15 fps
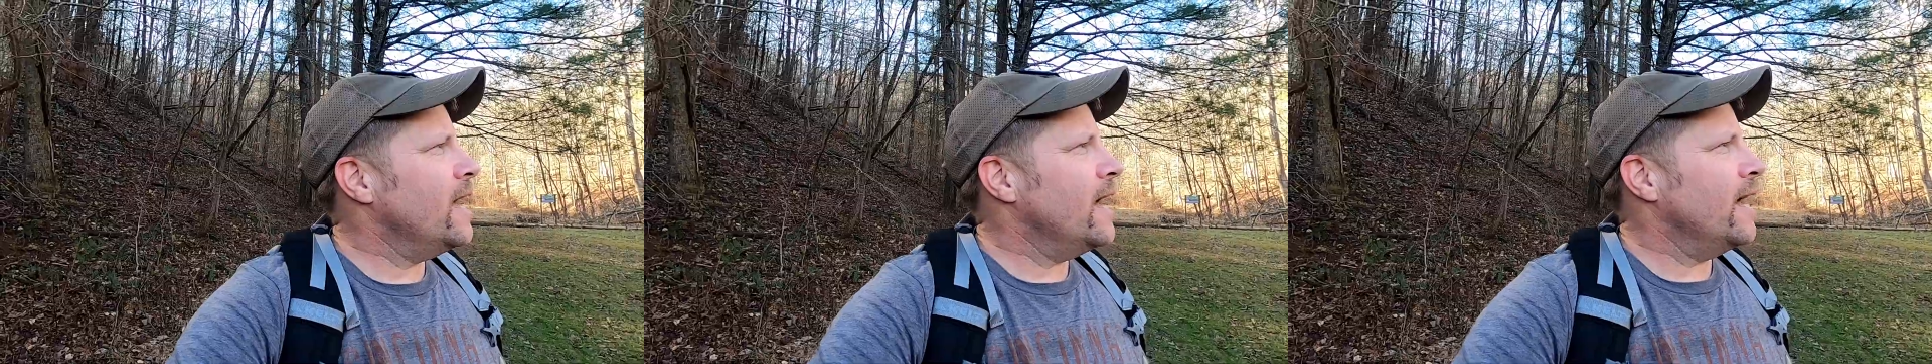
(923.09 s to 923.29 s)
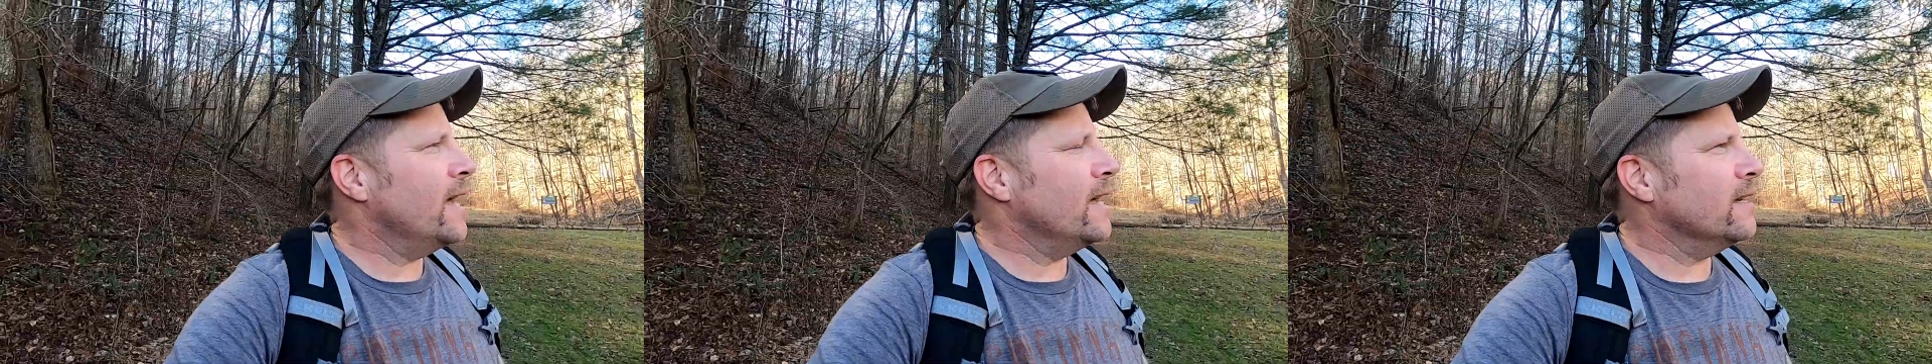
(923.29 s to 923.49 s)

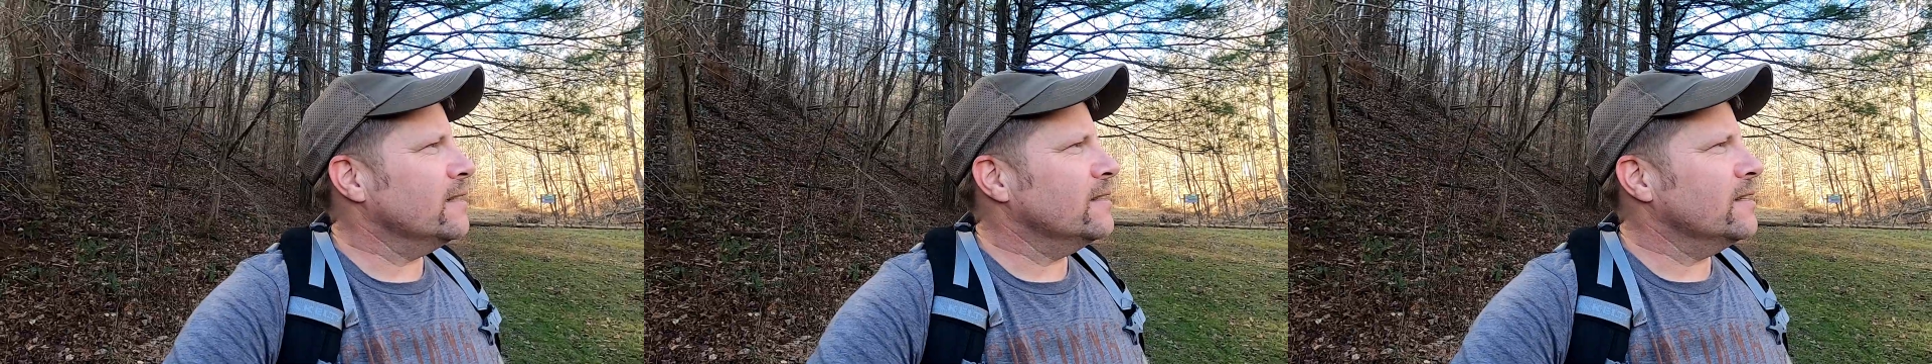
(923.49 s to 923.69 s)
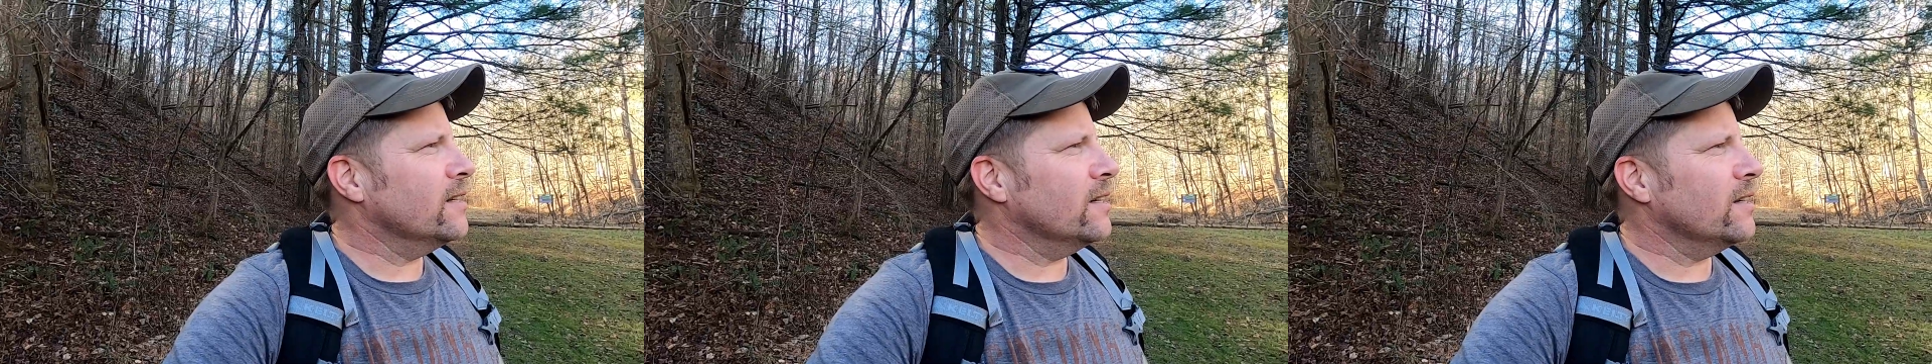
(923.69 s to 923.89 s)

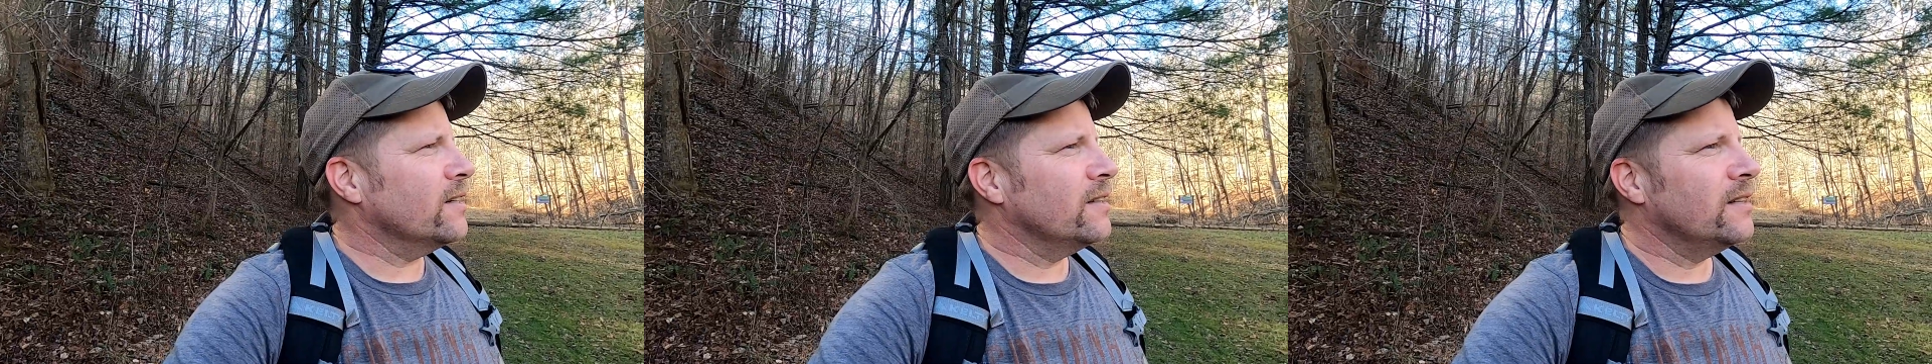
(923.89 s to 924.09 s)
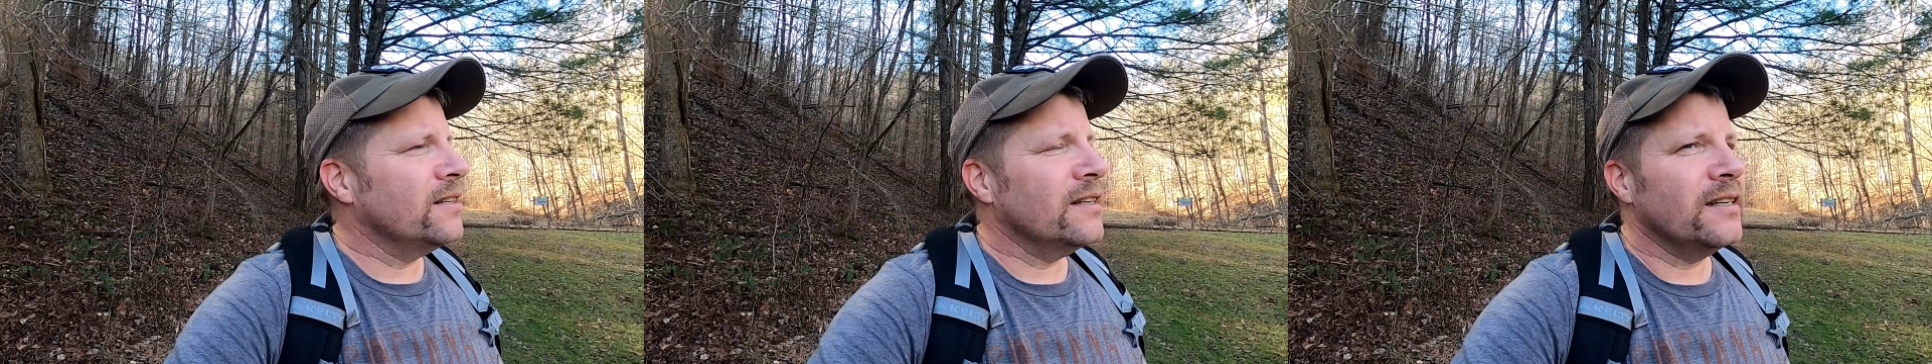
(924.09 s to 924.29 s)

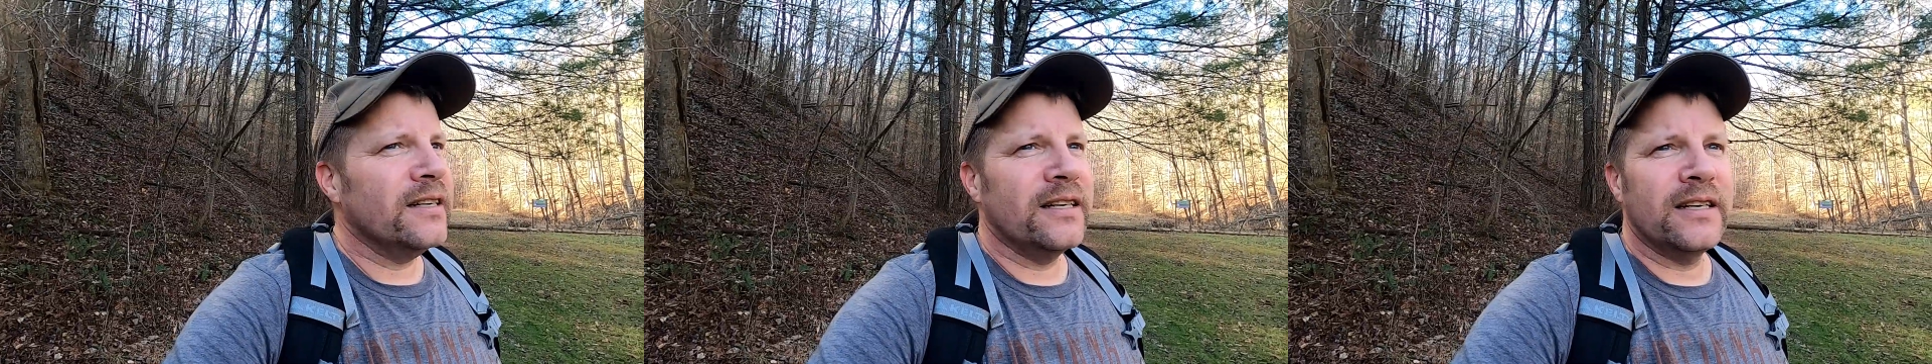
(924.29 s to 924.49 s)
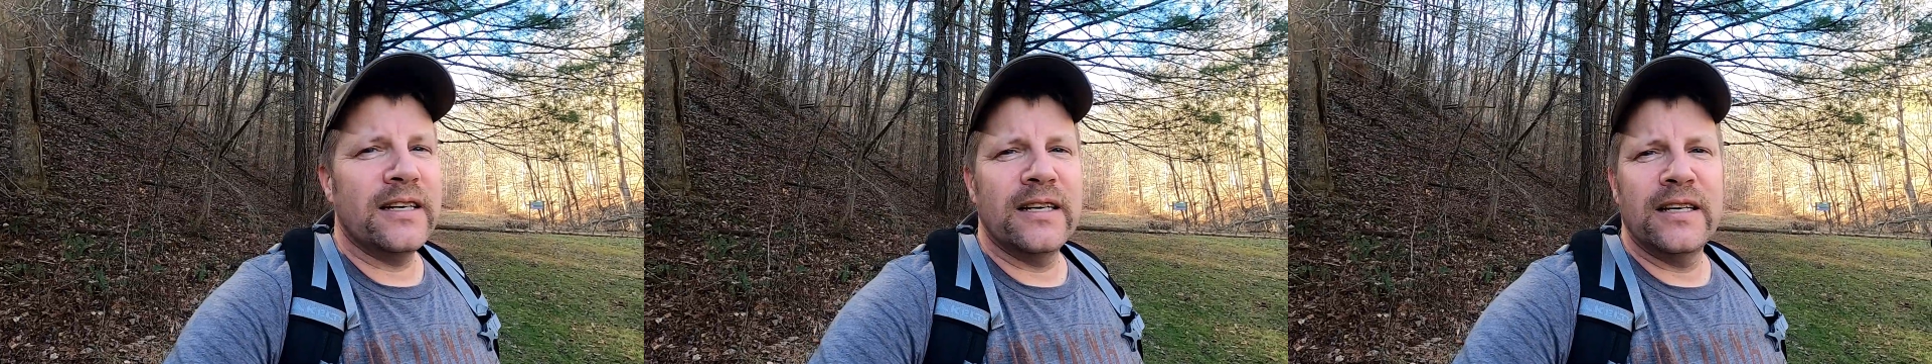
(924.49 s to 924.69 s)
And
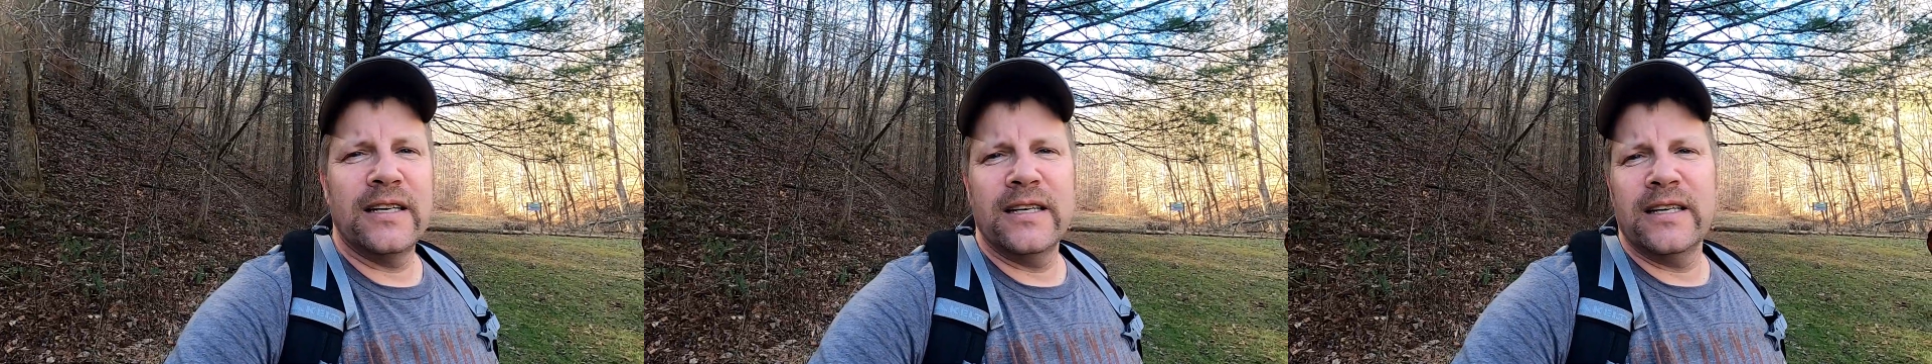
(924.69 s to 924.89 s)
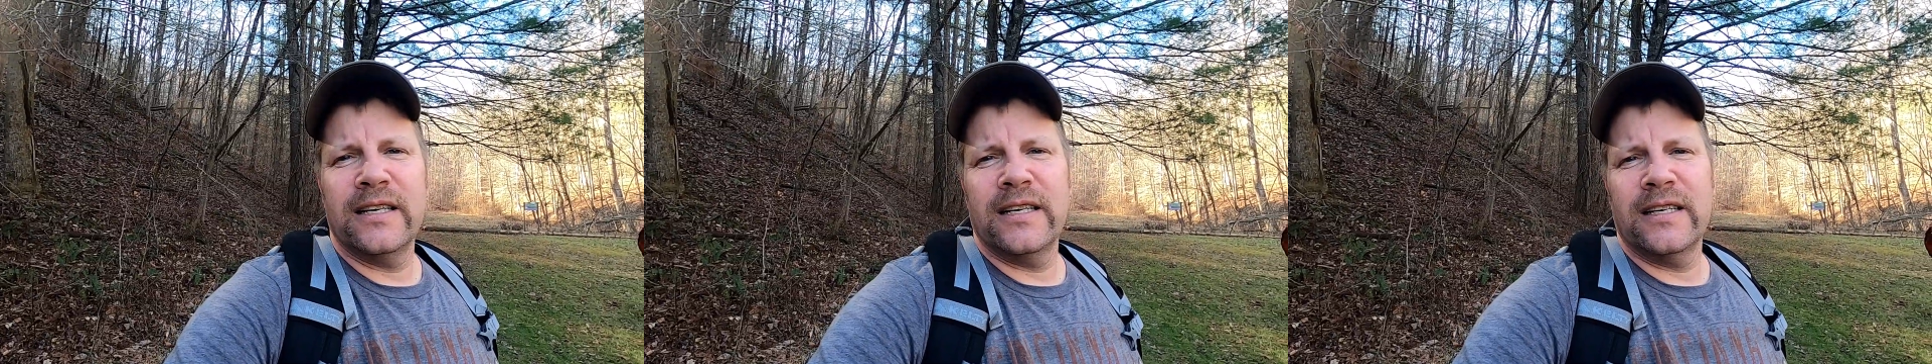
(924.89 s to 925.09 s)

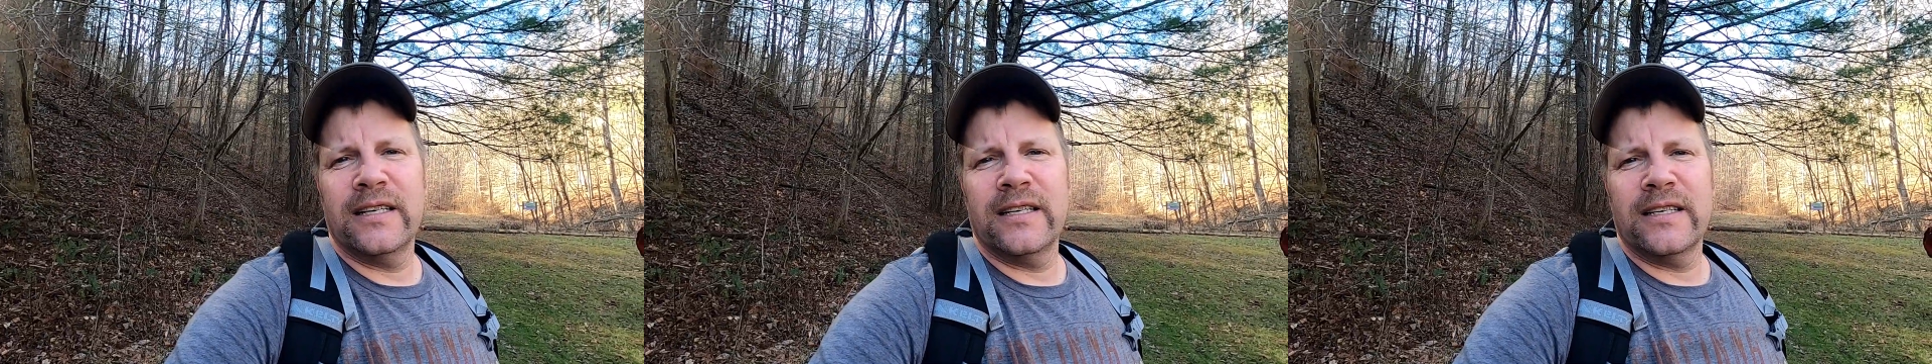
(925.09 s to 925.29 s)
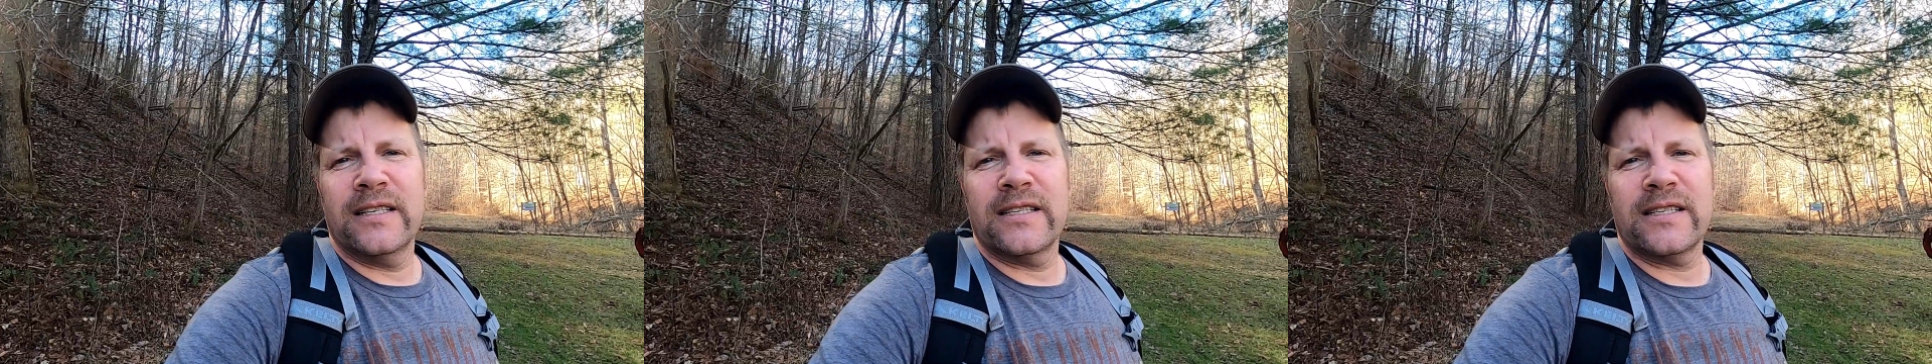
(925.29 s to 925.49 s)

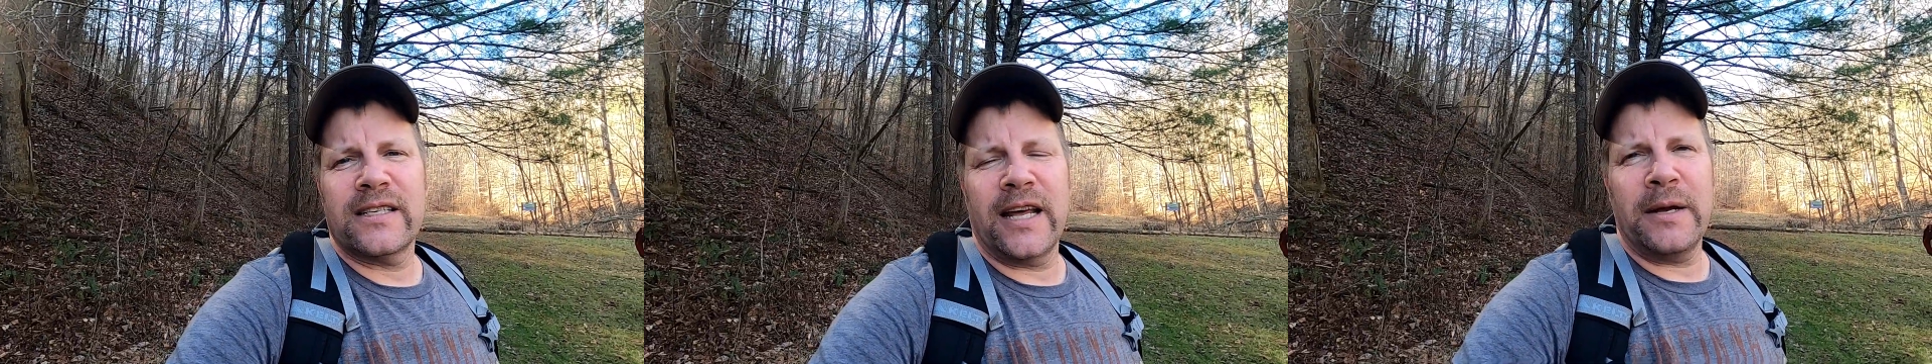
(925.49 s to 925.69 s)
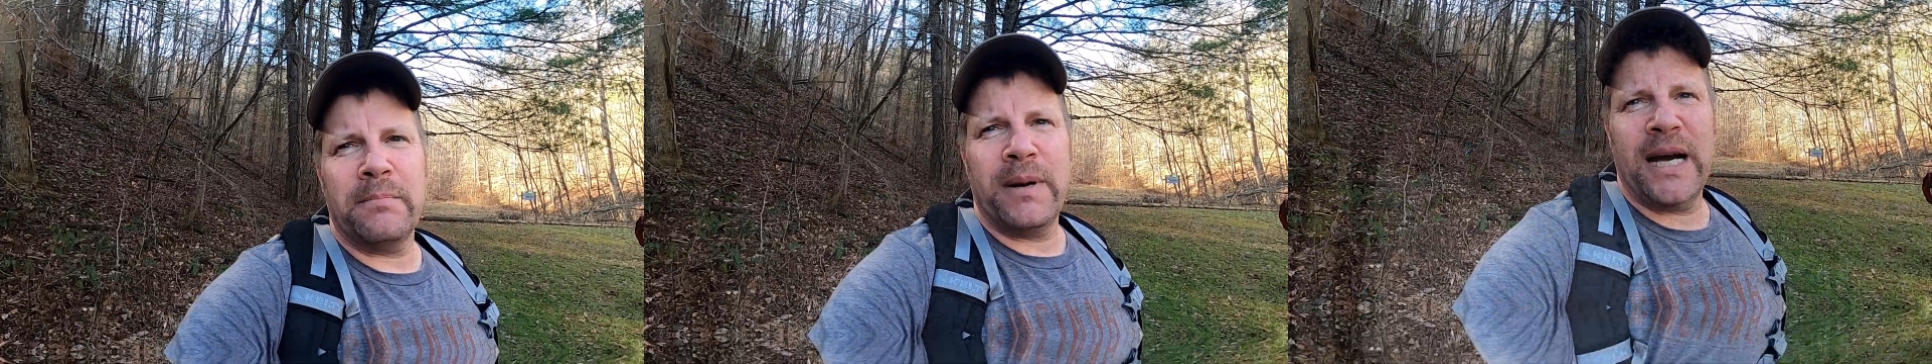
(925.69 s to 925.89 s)
stand